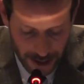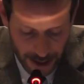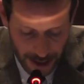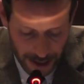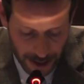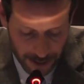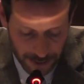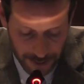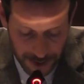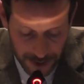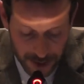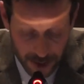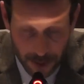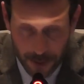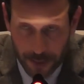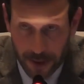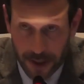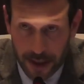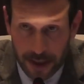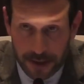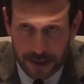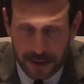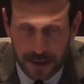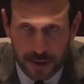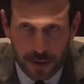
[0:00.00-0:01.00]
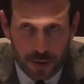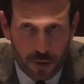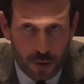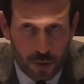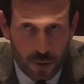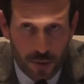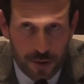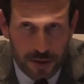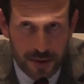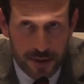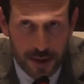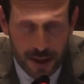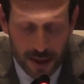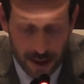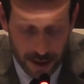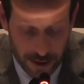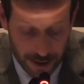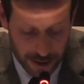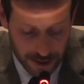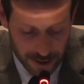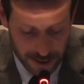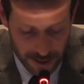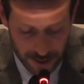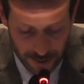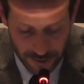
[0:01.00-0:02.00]
And Mr. Paladescu
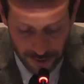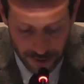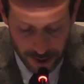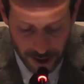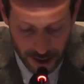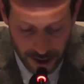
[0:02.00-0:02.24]
dies of a